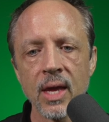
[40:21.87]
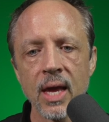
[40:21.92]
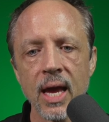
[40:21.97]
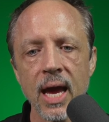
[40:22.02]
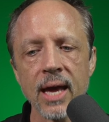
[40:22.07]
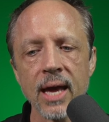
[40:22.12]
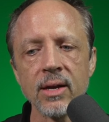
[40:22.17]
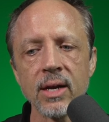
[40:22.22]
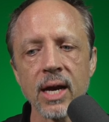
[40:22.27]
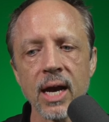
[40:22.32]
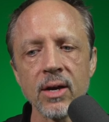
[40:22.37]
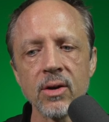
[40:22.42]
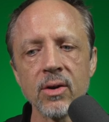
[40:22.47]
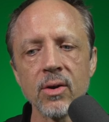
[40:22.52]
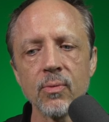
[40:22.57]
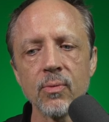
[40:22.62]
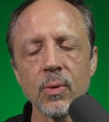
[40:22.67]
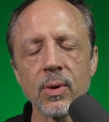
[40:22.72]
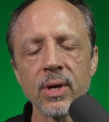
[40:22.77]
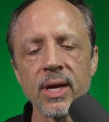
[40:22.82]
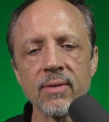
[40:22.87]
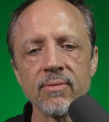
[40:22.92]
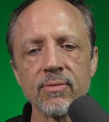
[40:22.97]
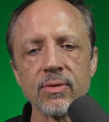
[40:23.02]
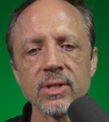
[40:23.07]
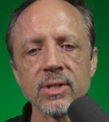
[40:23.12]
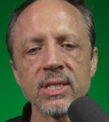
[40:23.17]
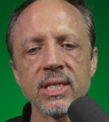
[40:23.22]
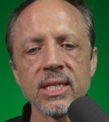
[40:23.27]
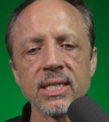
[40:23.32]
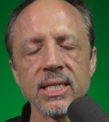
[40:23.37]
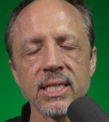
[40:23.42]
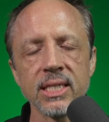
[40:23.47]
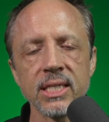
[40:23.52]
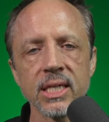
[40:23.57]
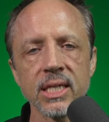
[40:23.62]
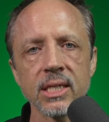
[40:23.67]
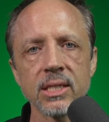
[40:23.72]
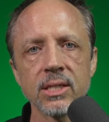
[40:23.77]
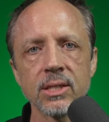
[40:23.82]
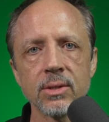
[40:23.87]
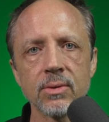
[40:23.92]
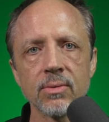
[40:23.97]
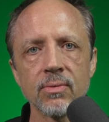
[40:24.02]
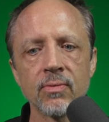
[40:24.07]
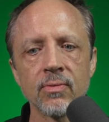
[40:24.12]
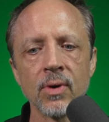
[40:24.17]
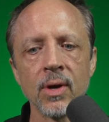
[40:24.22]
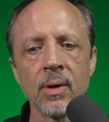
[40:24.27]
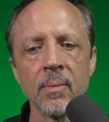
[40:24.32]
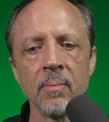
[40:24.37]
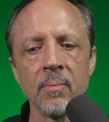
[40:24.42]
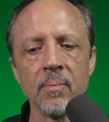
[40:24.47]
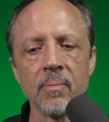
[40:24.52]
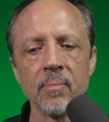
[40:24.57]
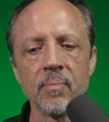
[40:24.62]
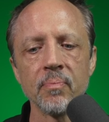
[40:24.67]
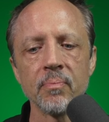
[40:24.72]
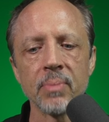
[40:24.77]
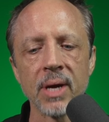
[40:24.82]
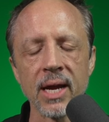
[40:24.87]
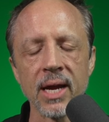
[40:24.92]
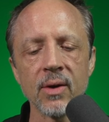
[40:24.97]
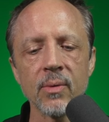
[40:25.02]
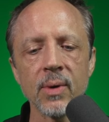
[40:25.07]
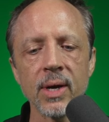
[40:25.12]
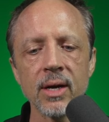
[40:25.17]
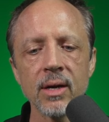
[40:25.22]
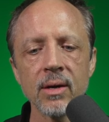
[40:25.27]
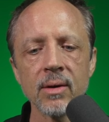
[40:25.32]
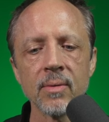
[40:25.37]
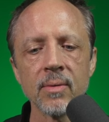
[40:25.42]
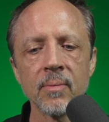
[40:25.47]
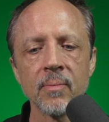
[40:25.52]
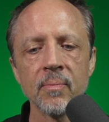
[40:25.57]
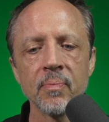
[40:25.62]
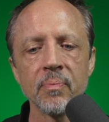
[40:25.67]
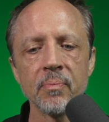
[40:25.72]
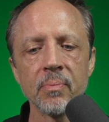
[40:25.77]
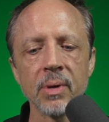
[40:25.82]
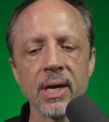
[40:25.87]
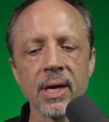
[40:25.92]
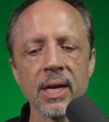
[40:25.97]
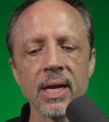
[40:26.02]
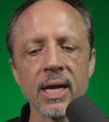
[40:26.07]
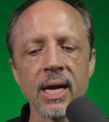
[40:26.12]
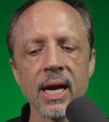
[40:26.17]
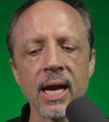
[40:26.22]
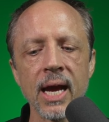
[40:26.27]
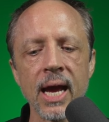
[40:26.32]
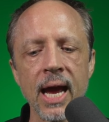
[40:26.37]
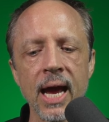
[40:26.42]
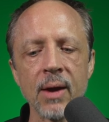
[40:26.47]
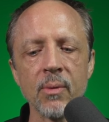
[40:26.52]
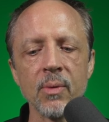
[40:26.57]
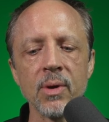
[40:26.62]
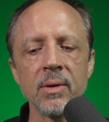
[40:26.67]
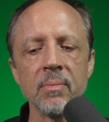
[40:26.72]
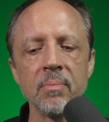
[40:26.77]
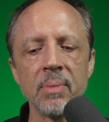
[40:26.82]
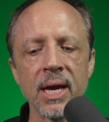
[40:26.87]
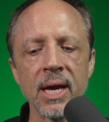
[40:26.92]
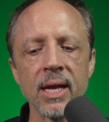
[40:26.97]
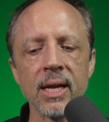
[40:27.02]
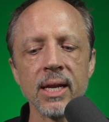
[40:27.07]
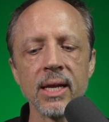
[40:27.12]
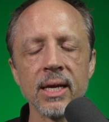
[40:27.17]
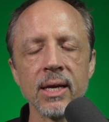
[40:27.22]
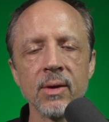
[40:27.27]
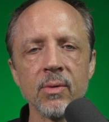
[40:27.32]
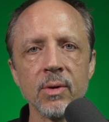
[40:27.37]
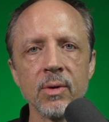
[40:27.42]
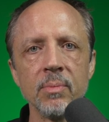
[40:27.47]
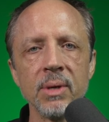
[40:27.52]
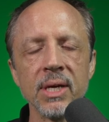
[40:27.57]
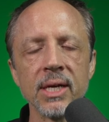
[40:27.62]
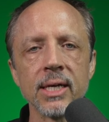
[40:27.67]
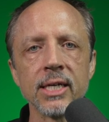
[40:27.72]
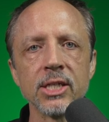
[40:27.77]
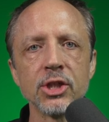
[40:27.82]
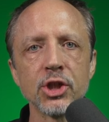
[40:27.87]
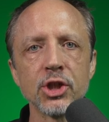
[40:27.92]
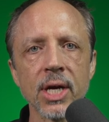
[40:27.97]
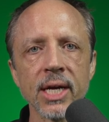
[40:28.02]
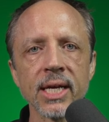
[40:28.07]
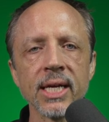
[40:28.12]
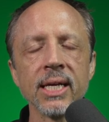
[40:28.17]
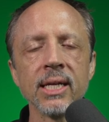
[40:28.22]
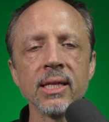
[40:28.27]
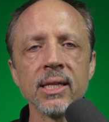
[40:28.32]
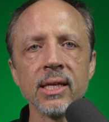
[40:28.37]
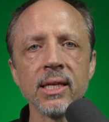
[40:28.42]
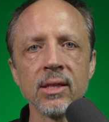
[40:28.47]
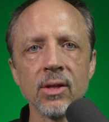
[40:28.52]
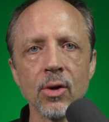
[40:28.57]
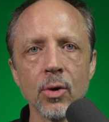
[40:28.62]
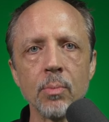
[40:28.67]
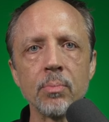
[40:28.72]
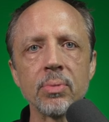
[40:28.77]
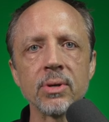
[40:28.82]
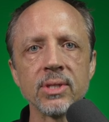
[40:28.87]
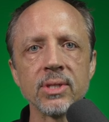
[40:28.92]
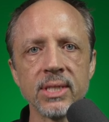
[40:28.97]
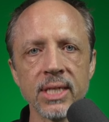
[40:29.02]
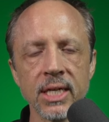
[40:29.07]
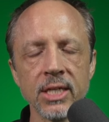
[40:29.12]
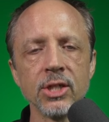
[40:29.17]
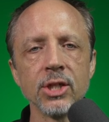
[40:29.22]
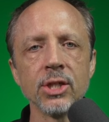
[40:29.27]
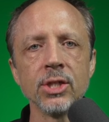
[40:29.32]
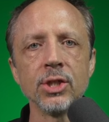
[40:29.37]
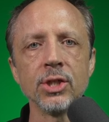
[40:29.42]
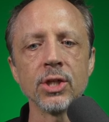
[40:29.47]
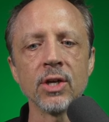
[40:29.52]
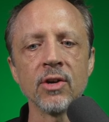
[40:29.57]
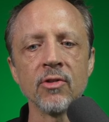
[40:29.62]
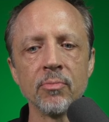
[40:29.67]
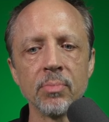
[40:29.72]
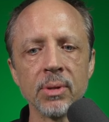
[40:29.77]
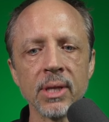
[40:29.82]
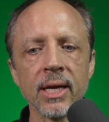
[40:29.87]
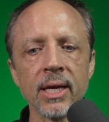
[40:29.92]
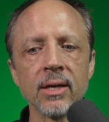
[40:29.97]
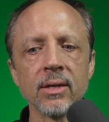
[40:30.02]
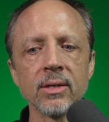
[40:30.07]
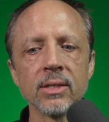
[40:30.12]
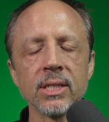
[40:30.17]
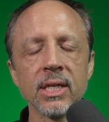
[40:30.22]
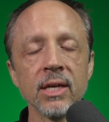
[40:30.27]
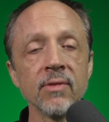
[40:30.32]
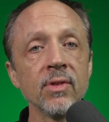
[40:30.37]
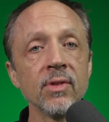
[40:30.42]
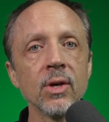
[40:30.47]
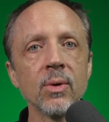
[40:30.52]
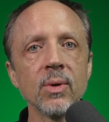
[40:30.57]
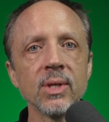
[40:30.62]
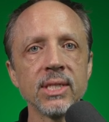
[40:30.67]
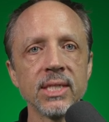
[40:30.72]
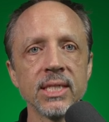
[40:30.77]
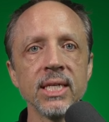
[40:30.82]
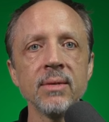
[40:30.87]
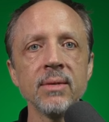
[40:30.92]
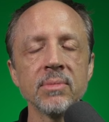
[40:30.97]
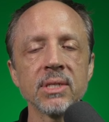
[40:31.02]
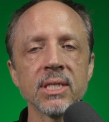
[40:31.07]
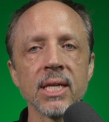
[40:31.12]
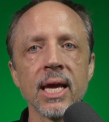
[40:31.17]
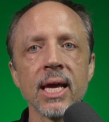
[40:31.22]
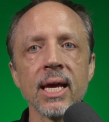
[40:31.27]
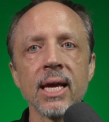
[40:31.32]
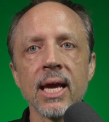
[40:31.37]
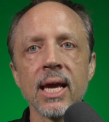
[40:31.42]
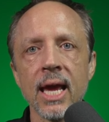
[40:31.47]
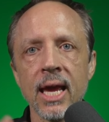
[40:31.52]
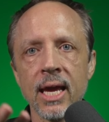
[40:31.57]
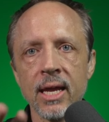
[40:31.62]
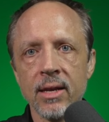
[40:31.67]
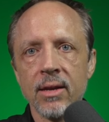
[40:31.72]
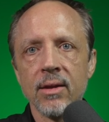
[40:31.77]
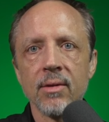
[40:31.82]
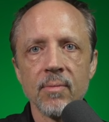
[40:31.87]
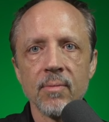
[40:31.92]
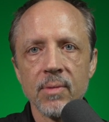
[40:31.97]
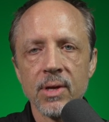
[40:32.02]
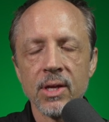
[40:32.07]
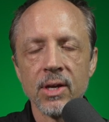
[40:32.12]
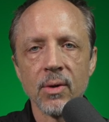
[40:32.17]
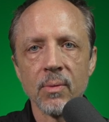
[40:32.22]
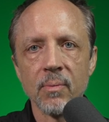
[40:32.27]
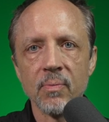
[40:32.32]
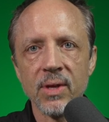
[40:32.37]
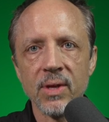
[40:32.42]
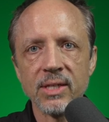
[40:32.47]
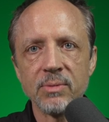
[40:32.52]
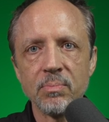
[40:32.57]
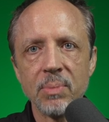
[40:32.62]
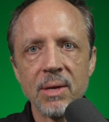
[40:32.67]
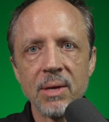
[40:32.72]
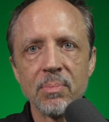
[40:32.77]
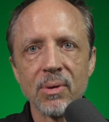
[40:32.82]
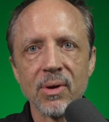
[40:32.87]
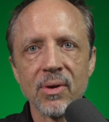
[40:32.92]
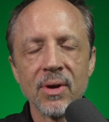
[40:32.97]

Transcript: I, d- I don't know if we'll get full statistics from BioWare, but I would bet it would be a shockingly low percentage of players, even though it seems like, and you know, these people,